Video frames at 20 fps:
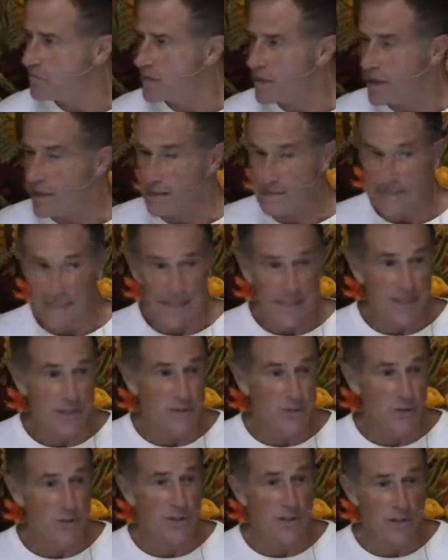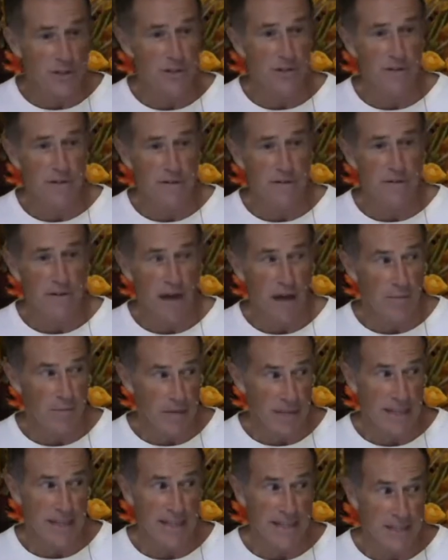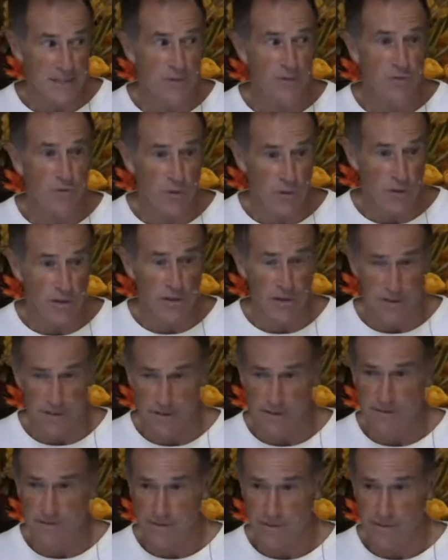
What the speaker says: And Ted is really good. I mean, he's really good.